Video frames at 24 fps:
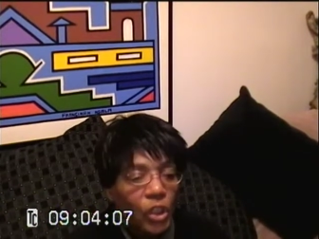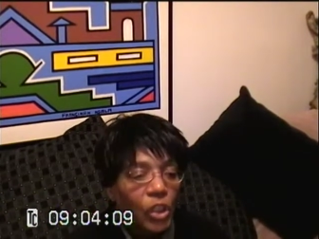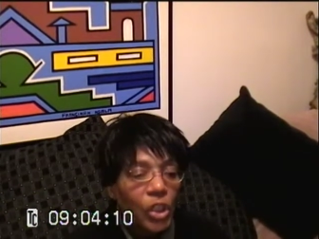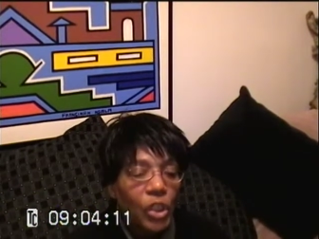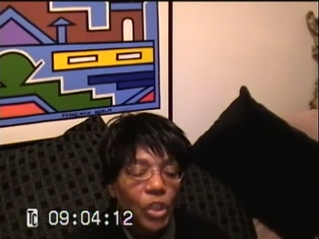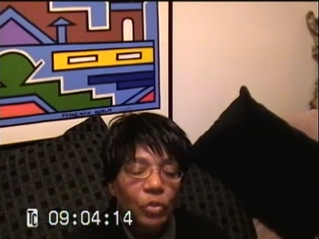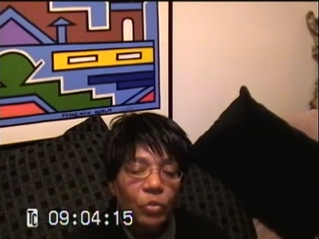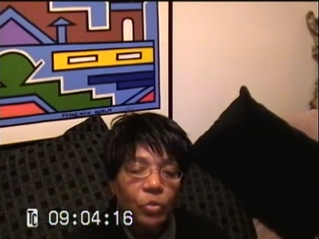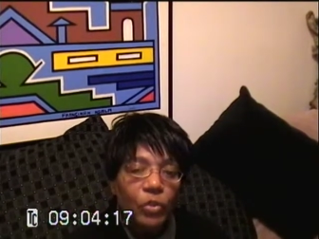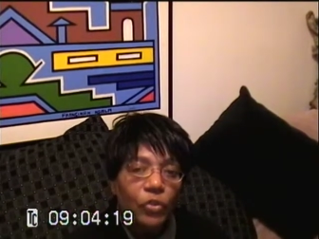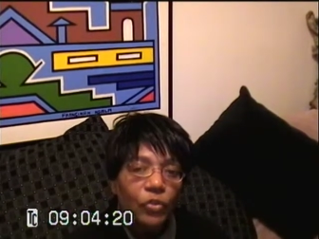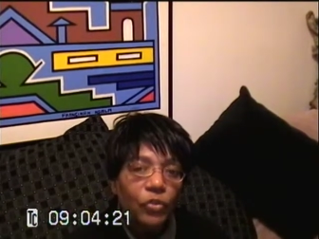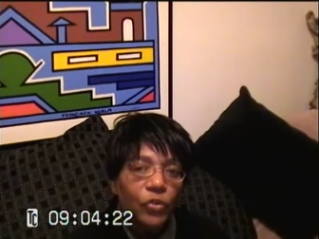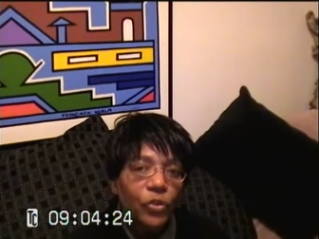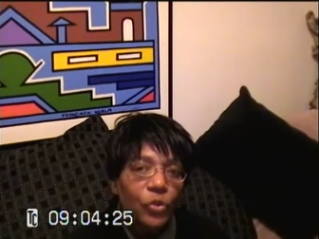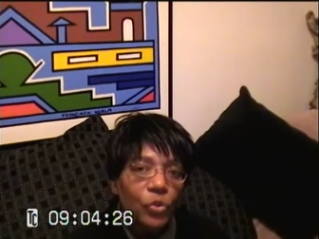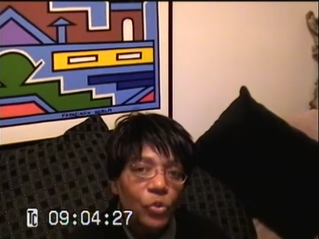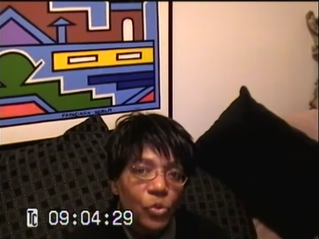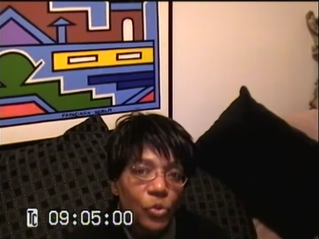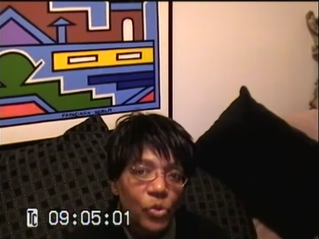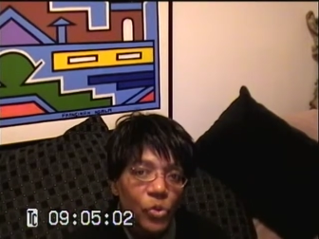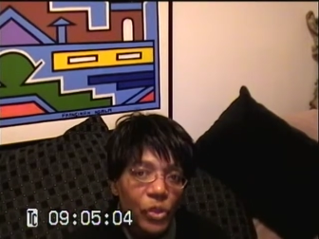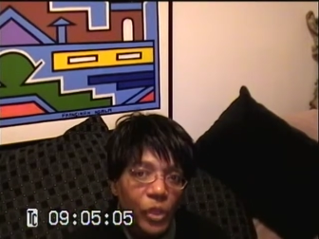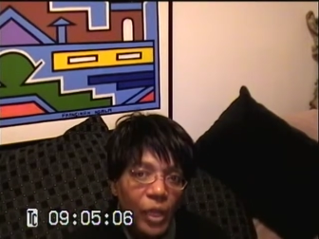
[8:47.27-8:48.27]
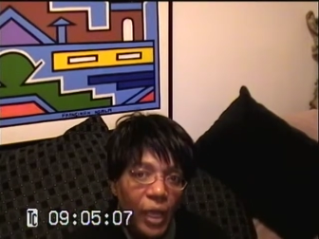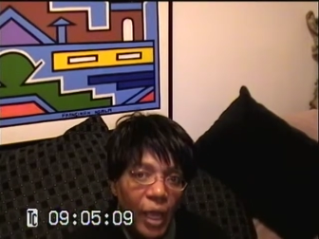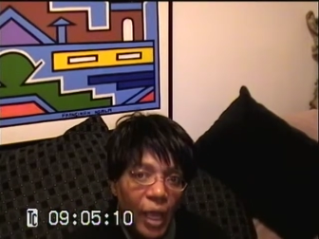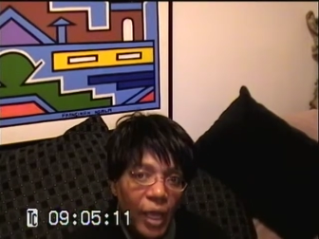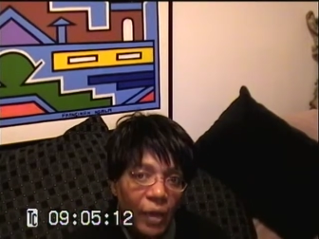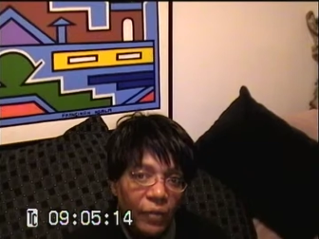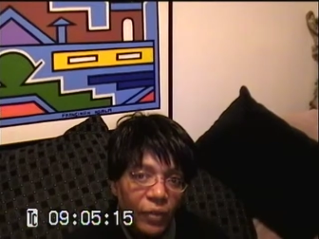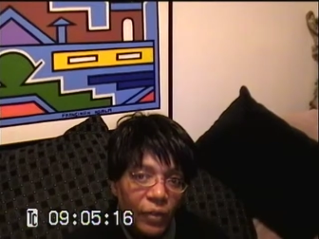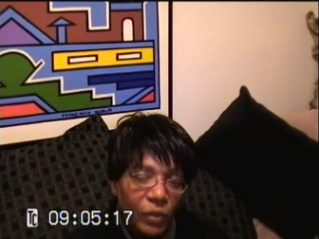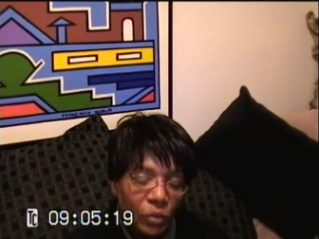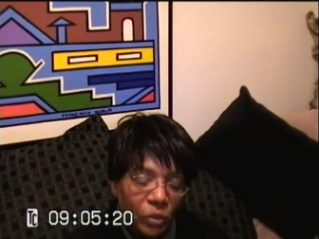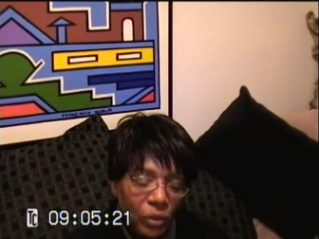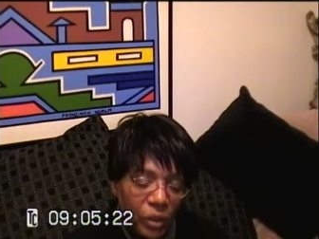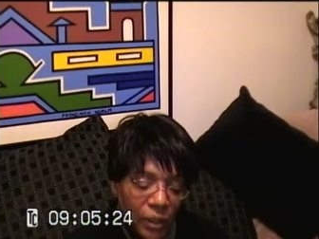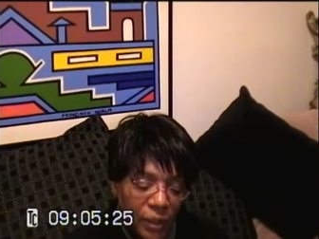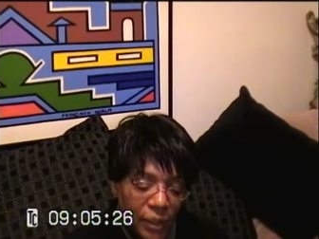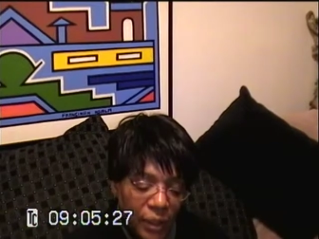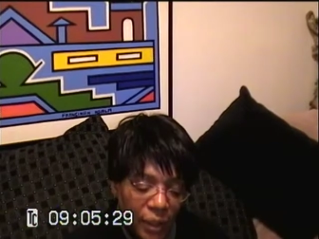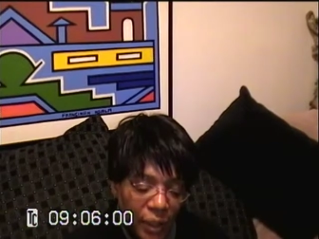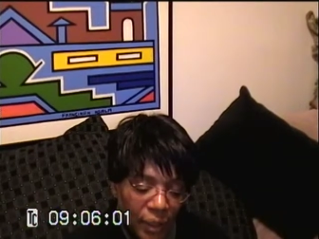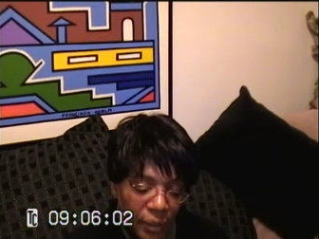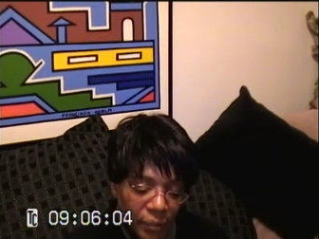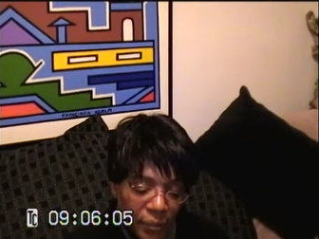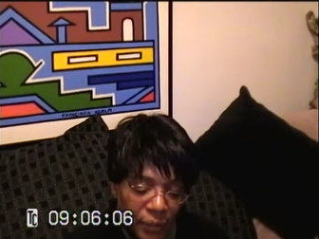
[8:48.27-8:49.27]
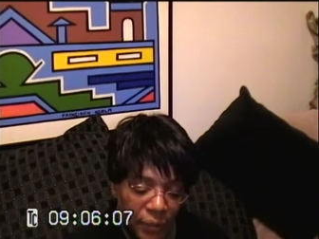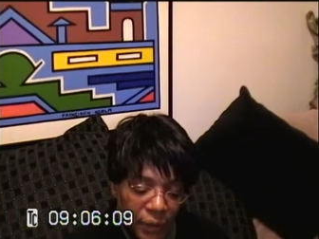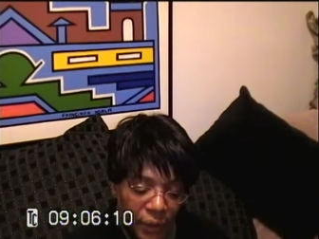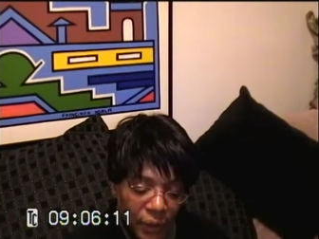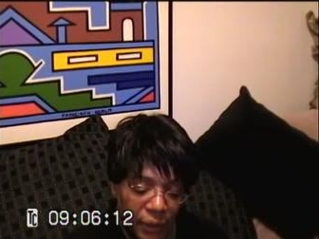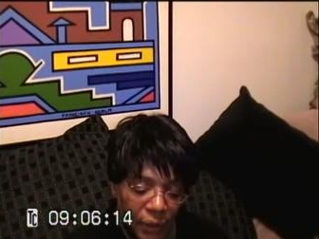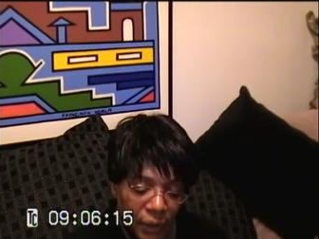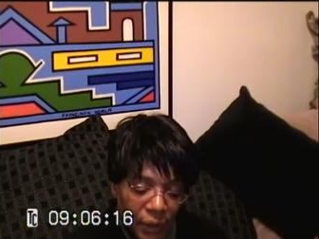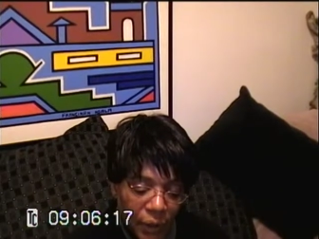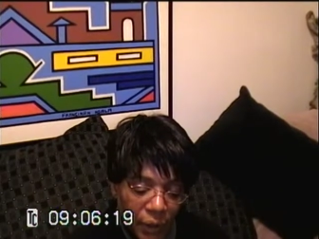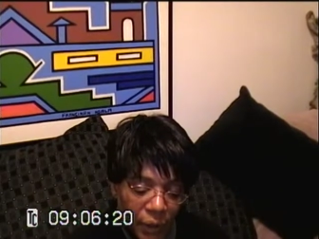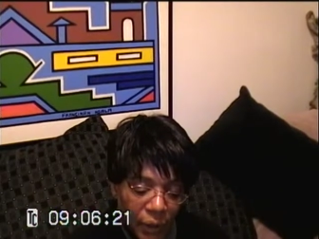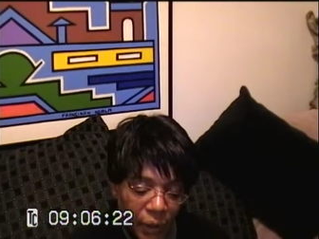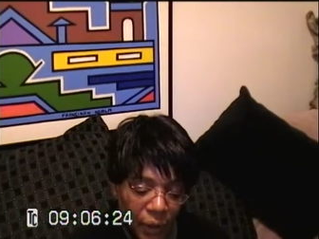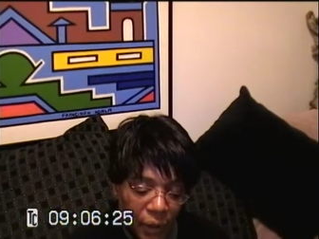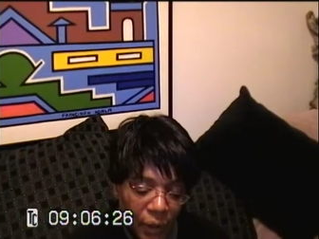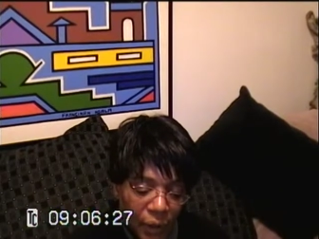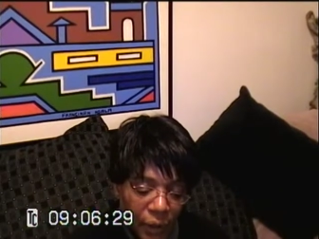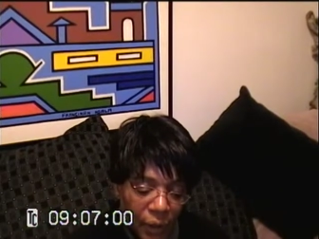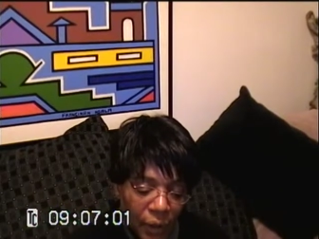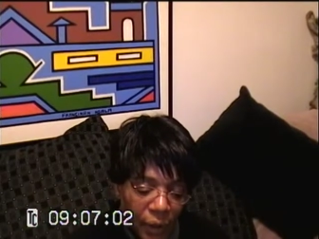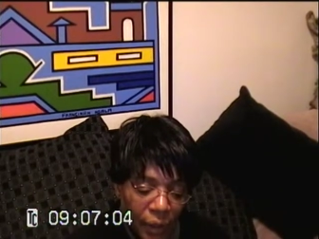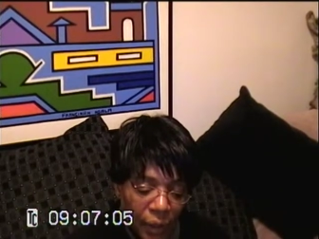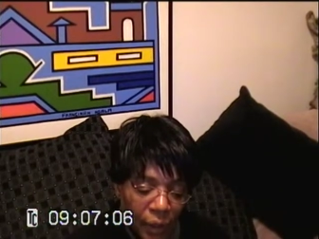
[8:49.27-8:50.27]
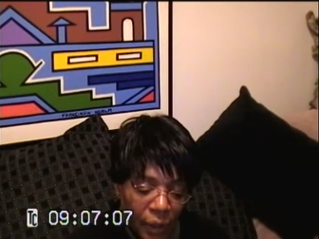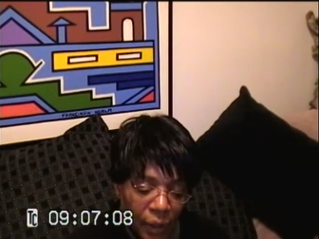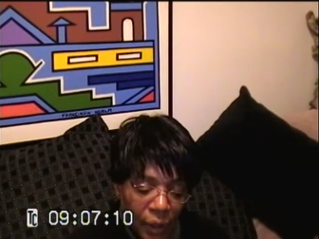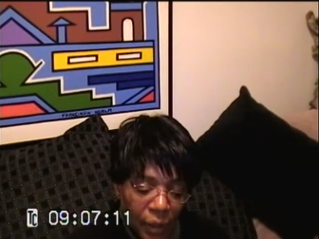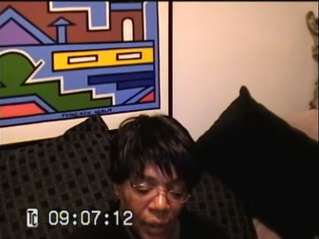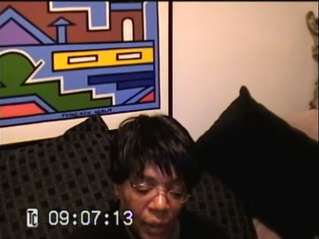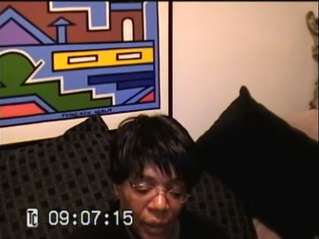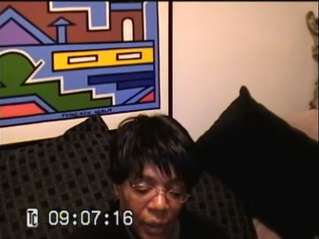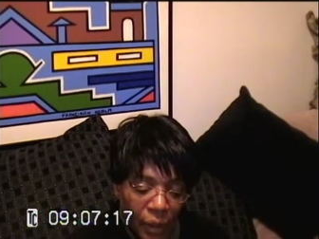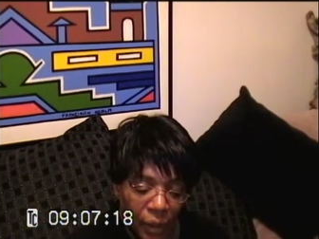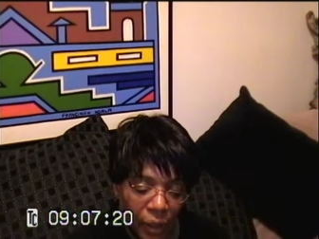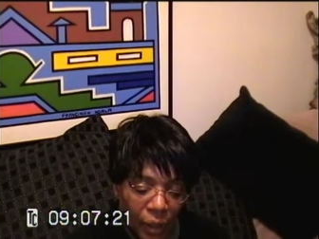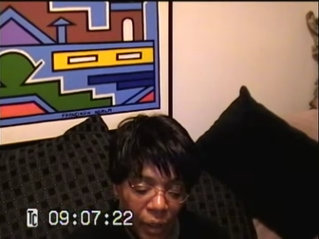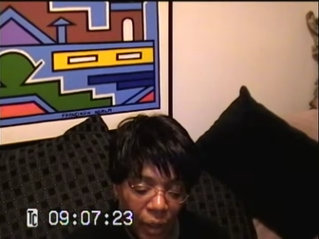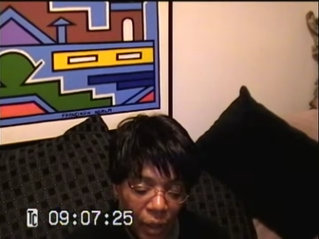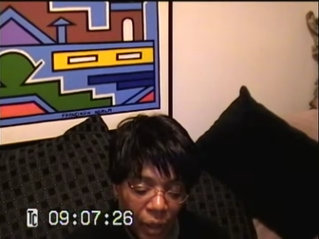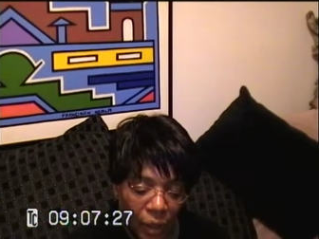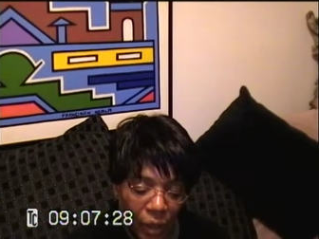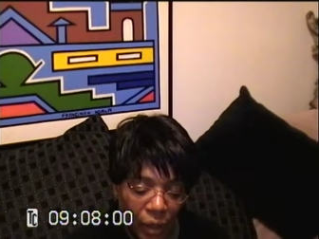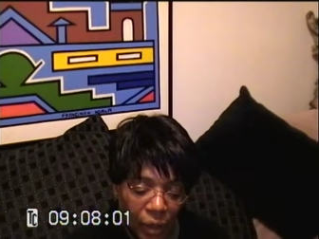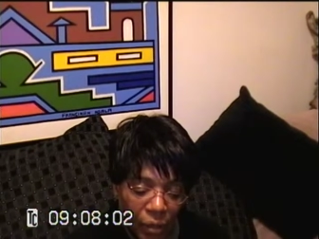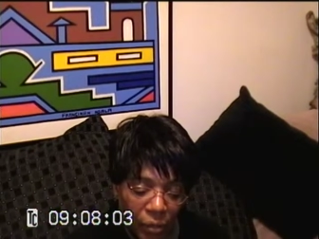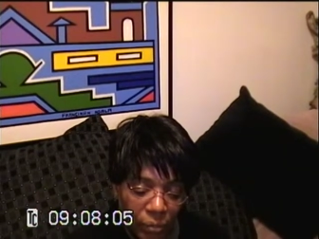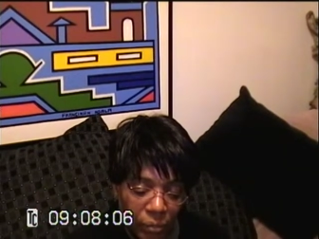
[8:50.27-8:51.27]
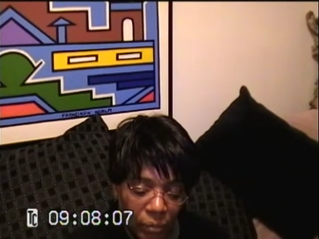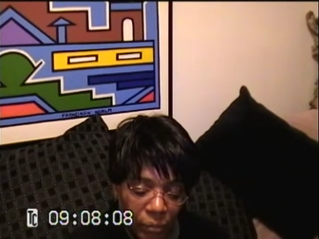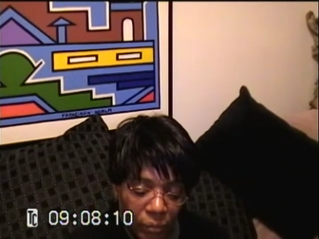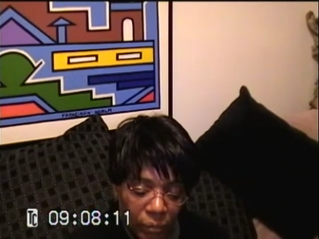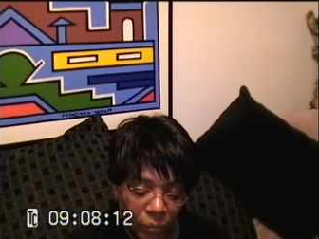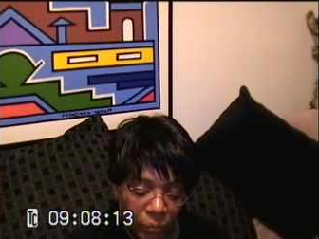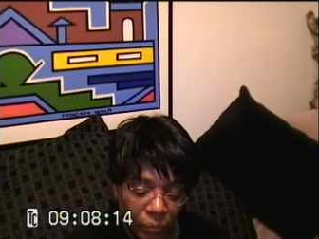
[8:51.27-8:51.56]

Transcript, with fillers: He refused to have an autopsy. Um,